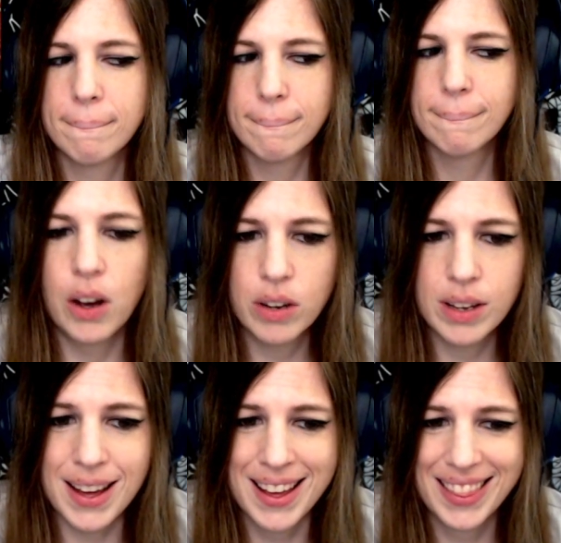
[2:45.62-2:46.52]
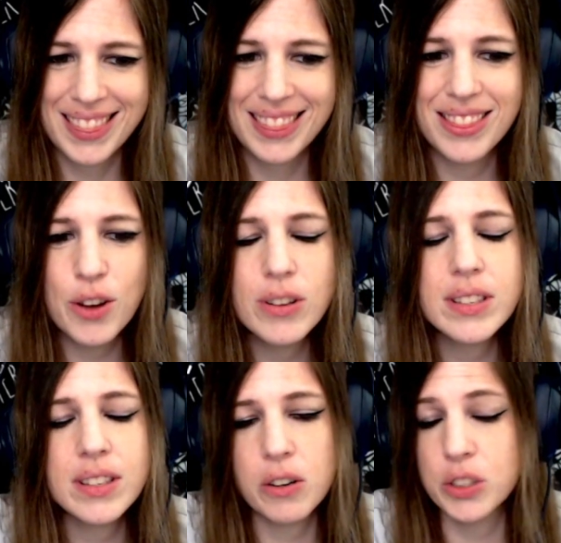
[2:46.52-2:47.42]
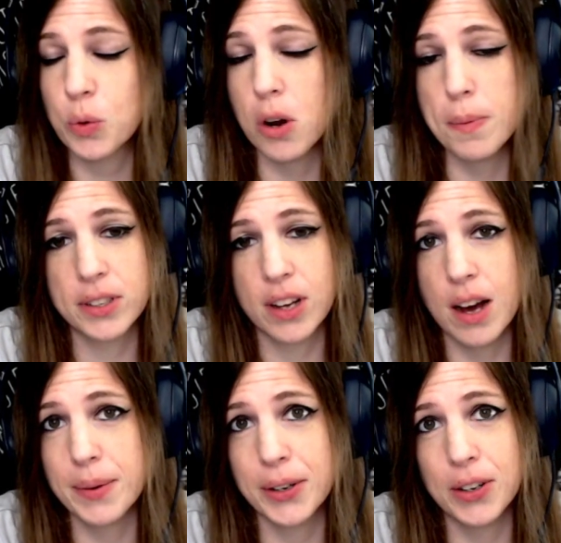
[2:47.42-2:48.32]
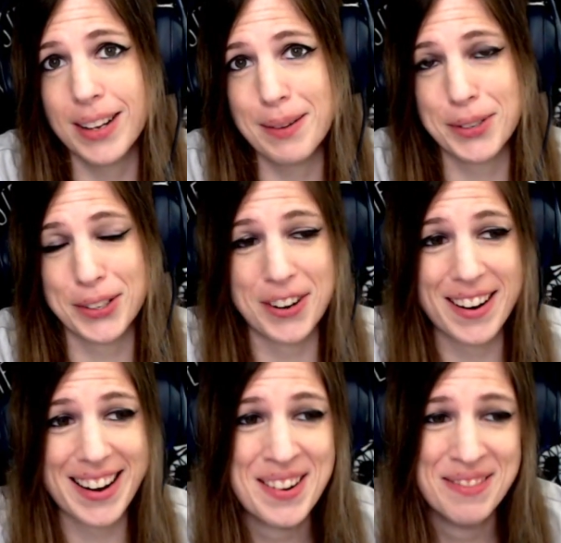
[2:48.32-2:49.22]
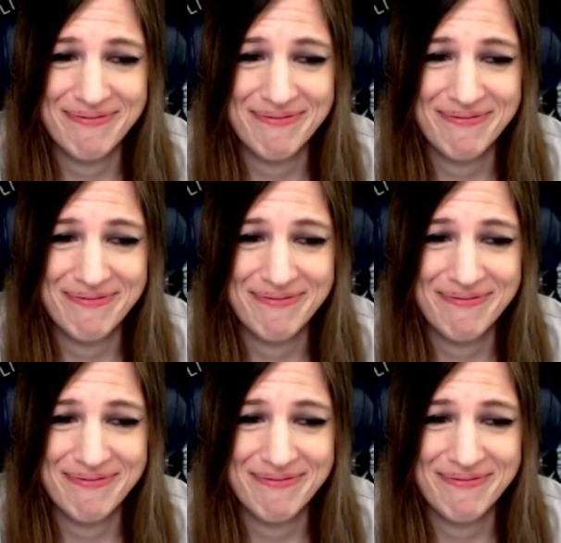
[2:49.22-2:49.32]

in the ground, the ground was all decayed. Okay, those lyrics were almost comical. I'm sorry.